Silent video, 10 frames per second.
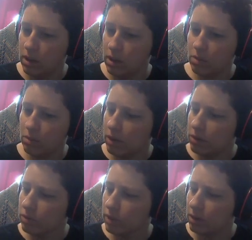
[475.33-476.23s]
this one
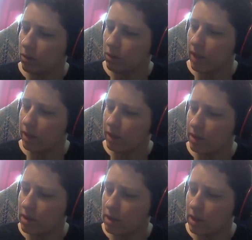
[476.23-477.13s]
works really well. You
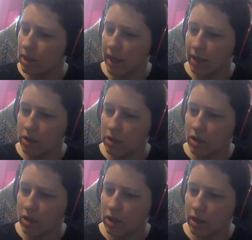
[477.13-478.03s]
can see that
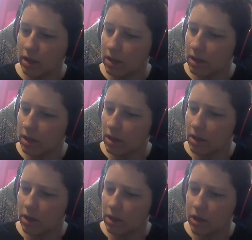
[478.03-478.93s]
changing
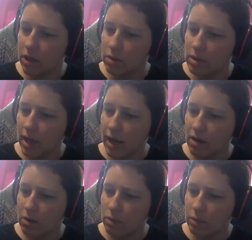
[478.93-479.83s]
the hue slider